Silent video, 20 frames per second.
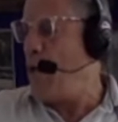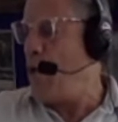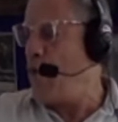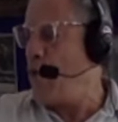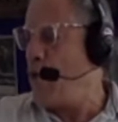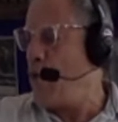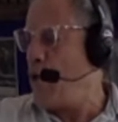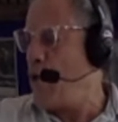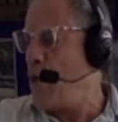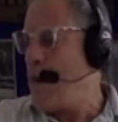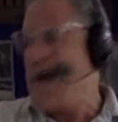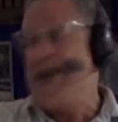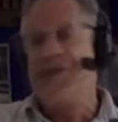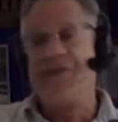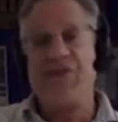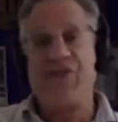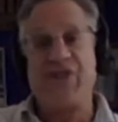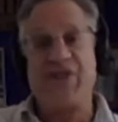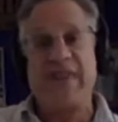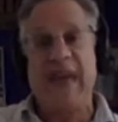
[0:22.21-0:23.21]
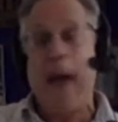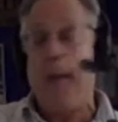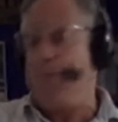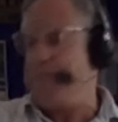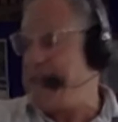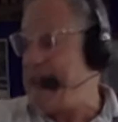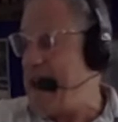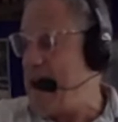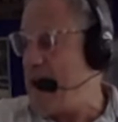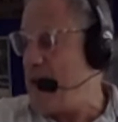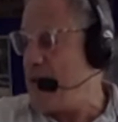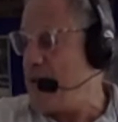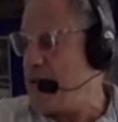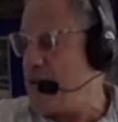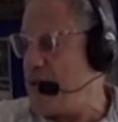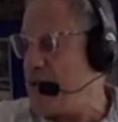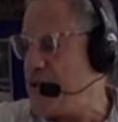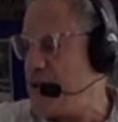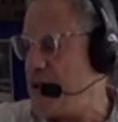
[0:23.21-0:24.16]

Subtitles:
row, snap downs,